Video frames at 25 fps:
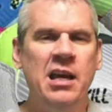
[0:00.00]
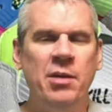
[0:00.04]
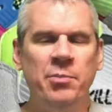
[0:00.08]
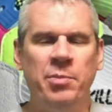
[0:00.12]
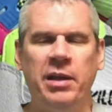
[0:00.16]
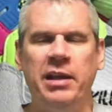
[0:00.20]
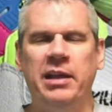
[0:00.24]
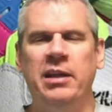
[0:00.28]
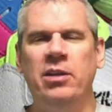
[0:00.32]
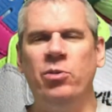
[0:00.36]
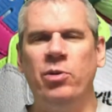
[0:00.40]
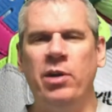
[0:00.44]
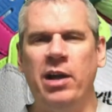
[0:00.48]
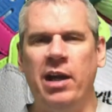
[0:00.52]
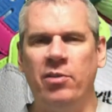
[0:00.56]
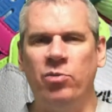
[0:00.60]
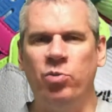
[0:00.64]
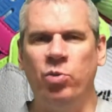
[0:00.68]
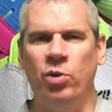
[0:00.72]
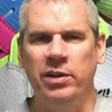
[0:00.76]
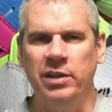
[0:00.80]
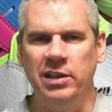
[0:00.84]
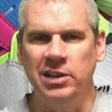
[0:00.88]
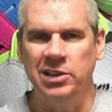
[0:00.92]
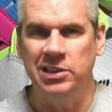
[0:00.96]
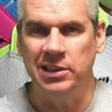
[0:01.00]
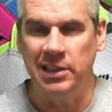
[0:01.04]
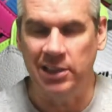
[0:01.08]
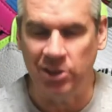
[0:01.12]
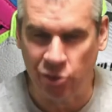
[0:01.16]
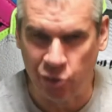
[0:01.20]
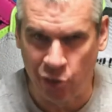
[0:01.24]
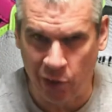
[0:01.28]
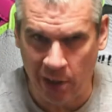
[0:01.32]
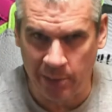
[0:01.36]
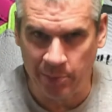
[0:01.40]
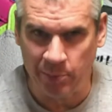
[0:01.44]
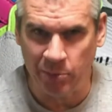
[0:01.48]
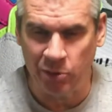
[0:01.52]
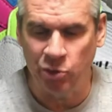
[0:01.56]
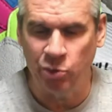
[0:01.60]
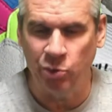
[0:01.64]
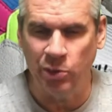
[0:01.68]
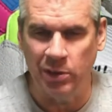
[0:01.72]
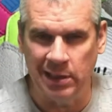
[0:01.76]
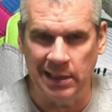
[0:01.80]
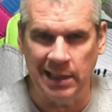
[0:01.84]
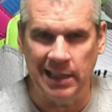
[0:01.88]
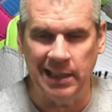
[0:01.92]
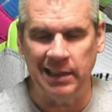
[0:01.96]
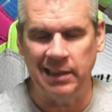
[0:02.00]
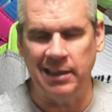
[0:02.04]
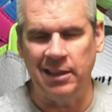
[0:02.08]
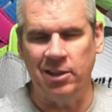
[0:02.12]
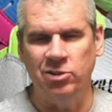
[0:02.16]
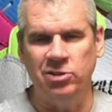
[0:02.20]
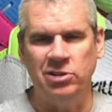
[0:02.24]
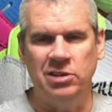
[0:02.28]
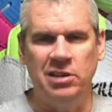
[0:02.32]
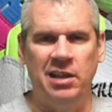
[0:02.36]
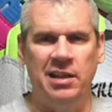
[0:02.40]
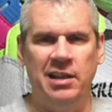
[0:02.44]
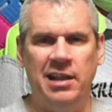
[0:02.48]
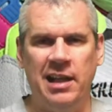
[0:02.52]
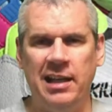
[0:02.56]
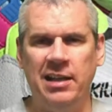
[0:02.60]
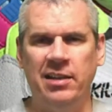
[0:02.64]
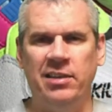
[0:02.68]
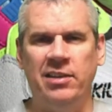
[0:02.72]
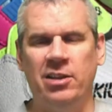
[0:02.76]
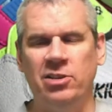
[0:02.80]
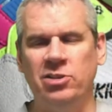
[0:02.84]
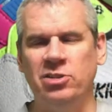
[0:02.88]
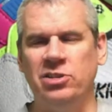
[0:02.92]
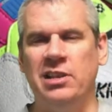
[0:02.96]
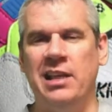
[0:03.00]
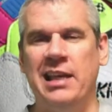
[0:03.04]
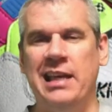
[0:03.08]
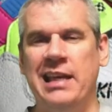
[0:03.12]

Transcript: But here we have one that sits right between the 8,000 and the 9,000,